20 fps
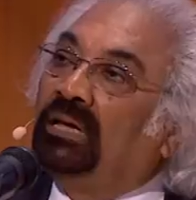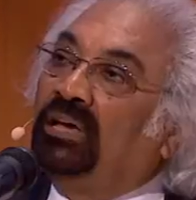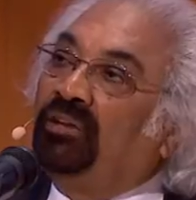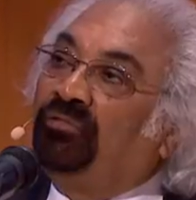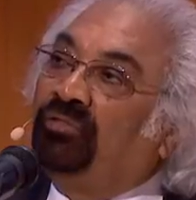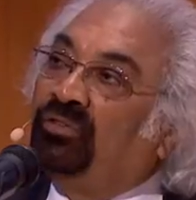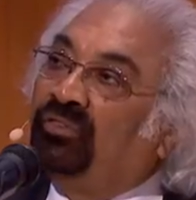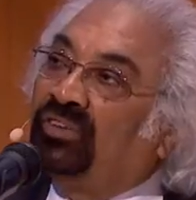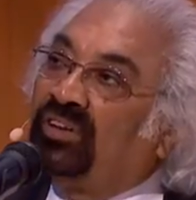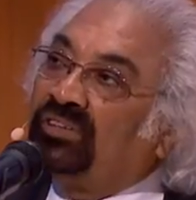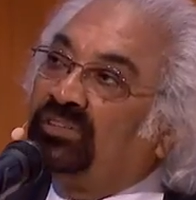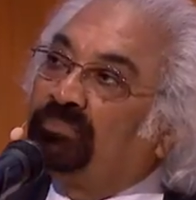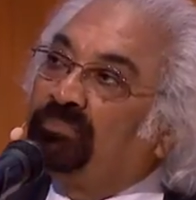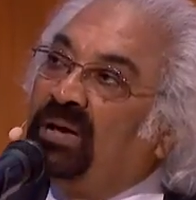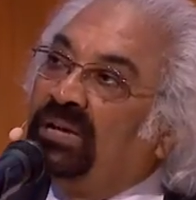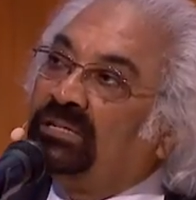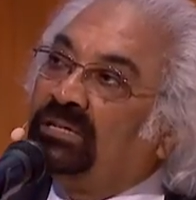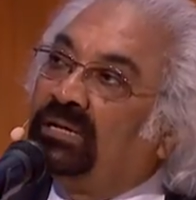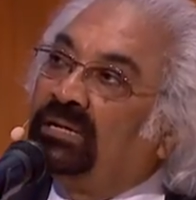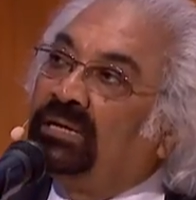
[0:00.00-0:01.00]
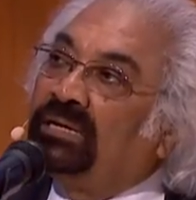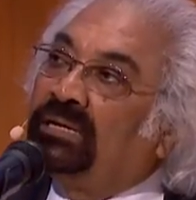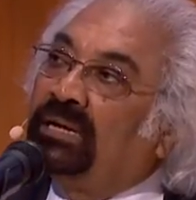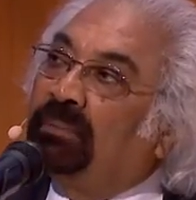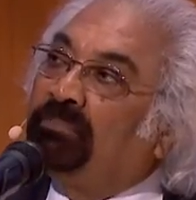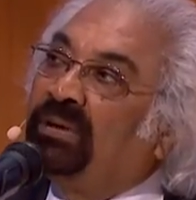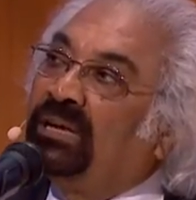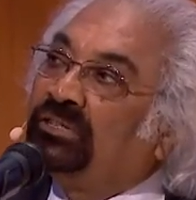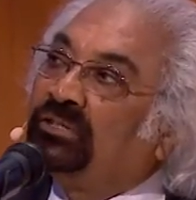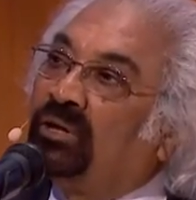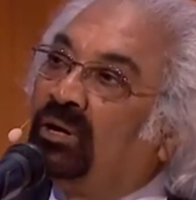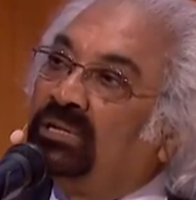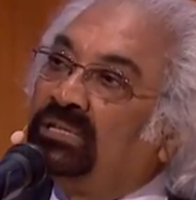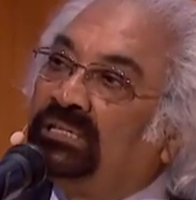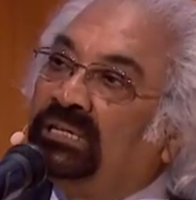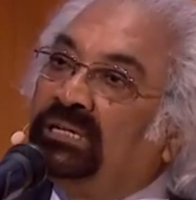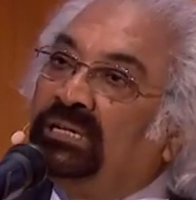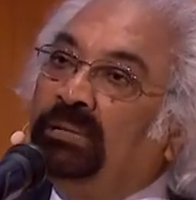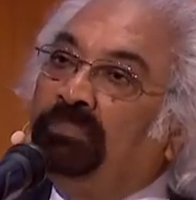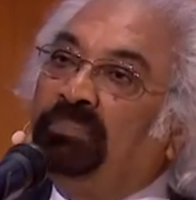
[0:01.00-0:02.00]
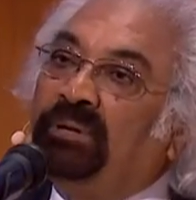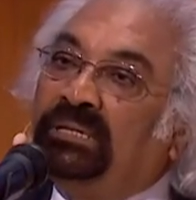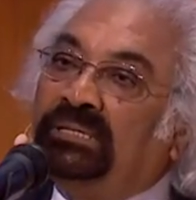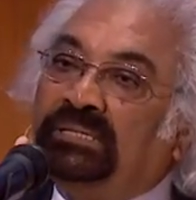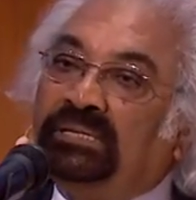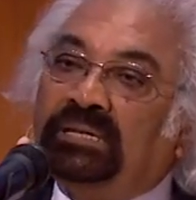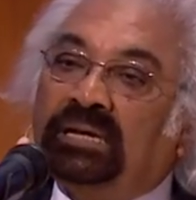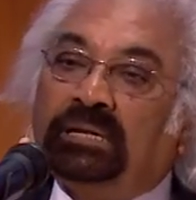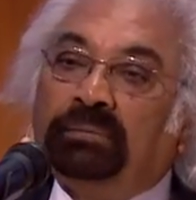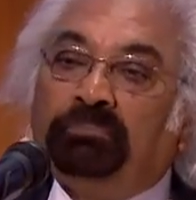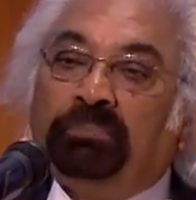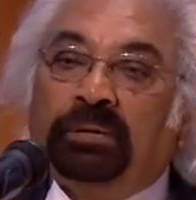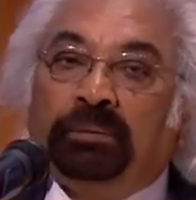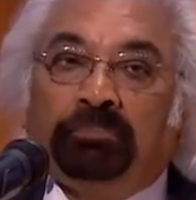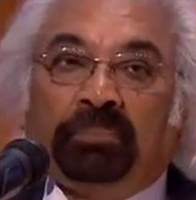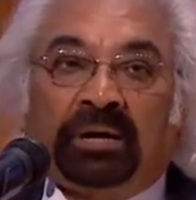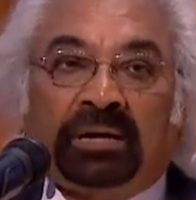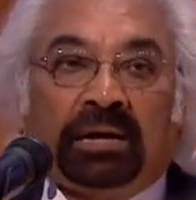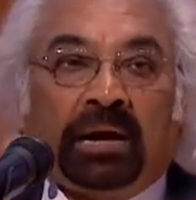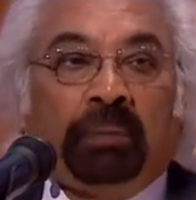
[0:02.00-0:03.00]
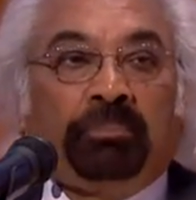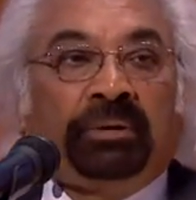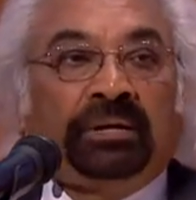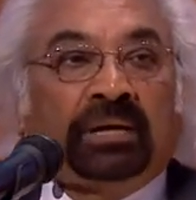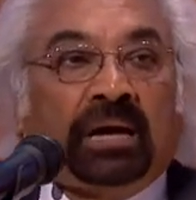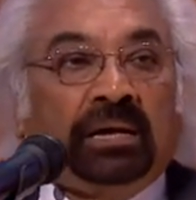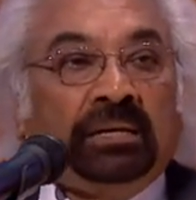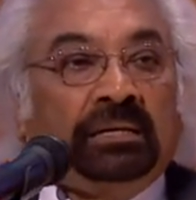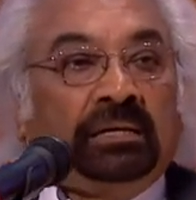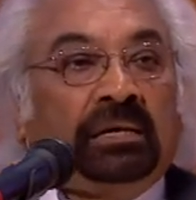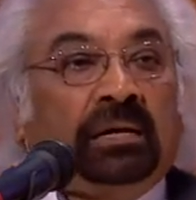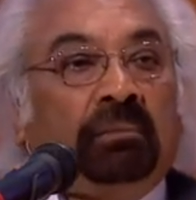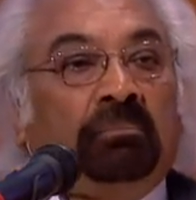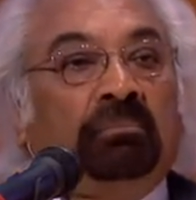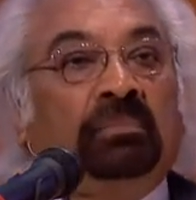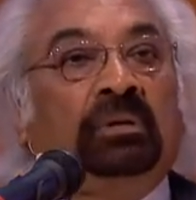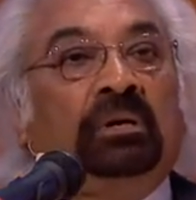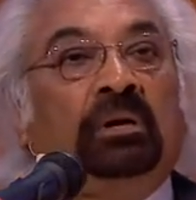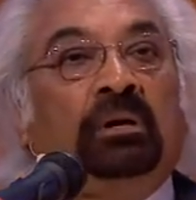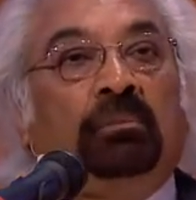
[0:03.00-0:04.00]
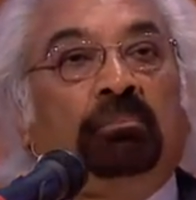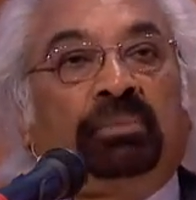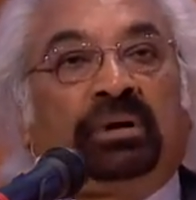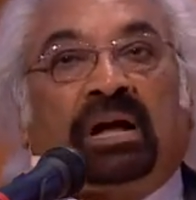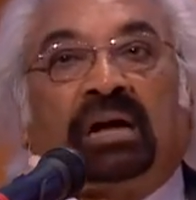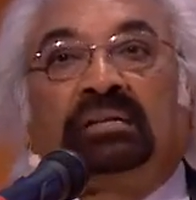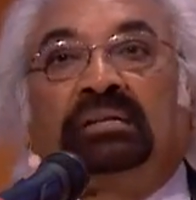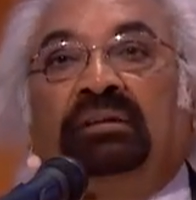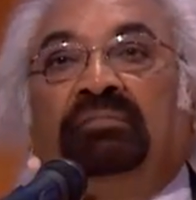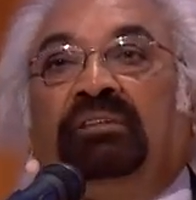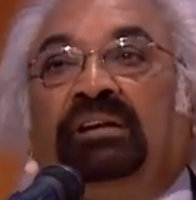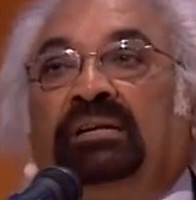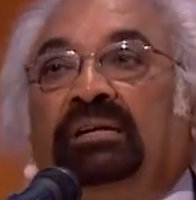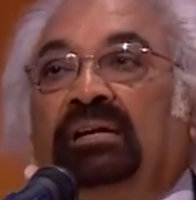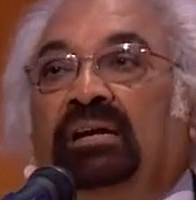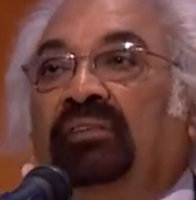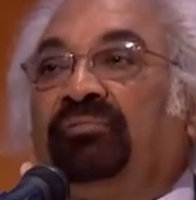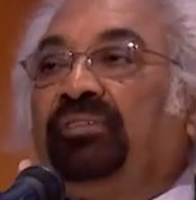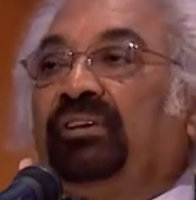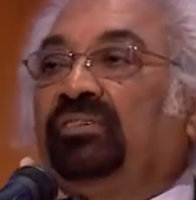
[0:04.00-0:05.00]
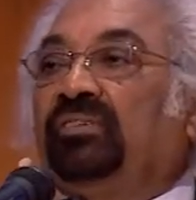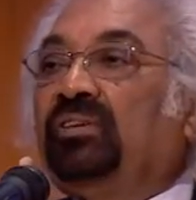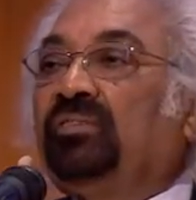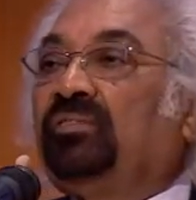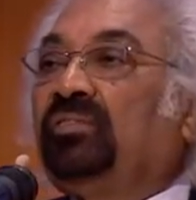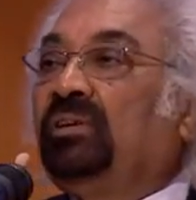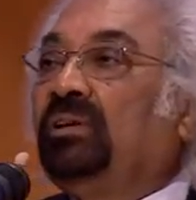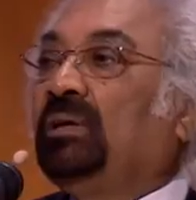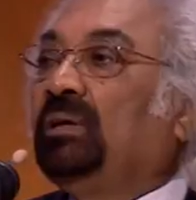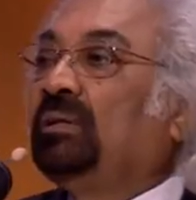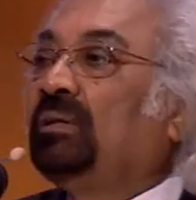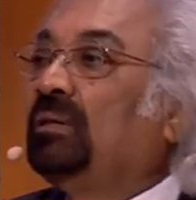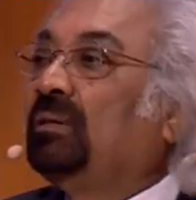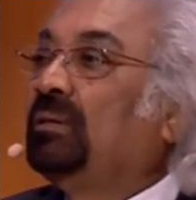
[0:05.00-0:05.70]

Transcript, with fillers: If you just measure India based on G D P, G N P, per capita income, productivity, efficiency,